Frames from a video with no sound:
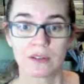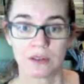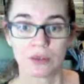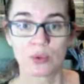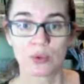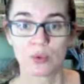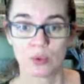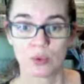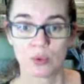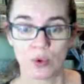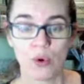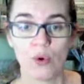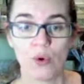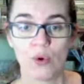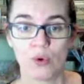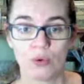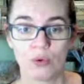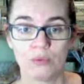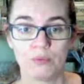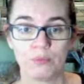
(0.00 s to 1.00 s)
through the
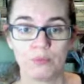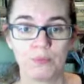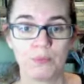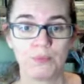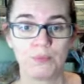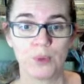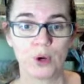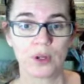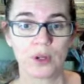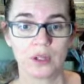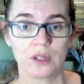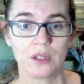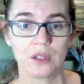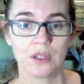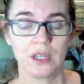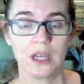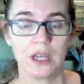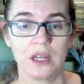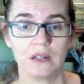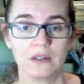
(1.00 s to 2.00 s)
whole book
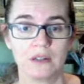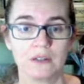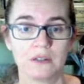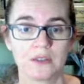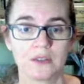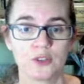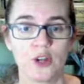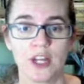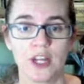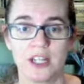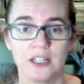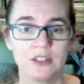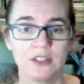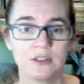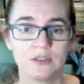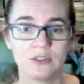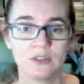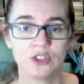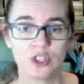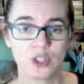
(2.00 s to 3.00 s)
again, so I didn't
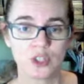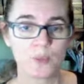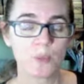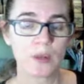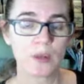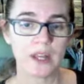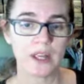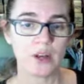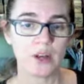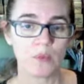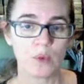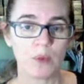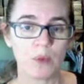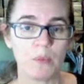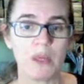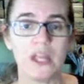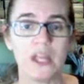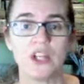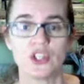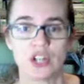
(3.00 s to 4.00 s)
just play on one
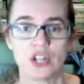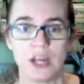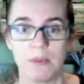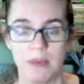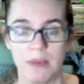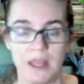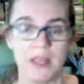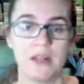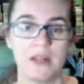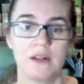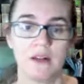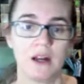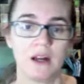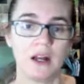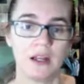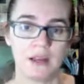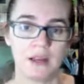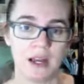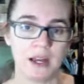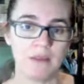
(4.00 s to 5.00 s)
page.
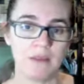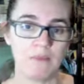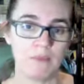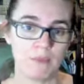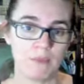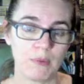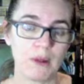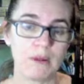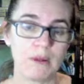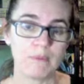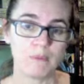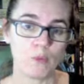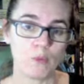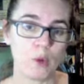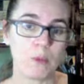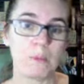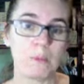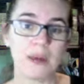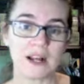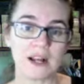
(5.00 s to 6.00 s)
I
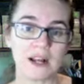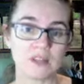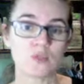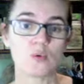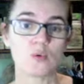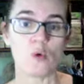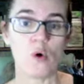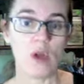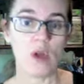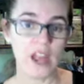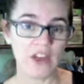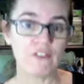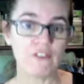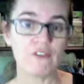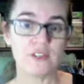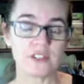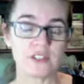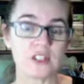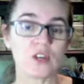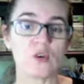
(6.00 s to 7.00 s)
went back to every
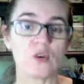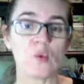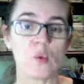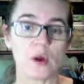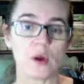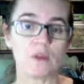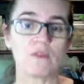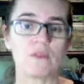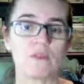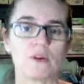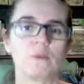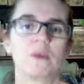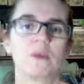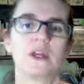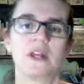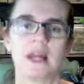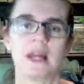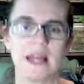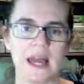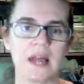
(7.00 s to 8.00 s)
single one of them, and
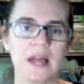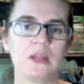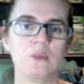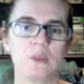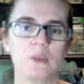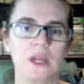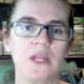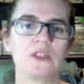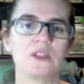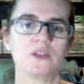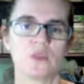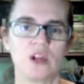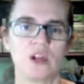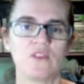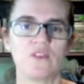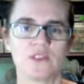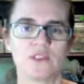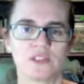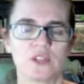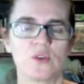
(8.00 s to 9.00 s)
I added paint to
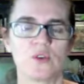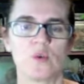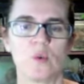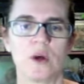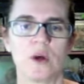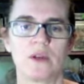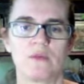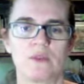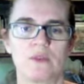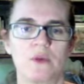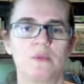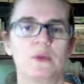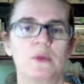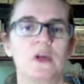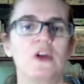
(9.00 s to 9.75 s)
every single one of them,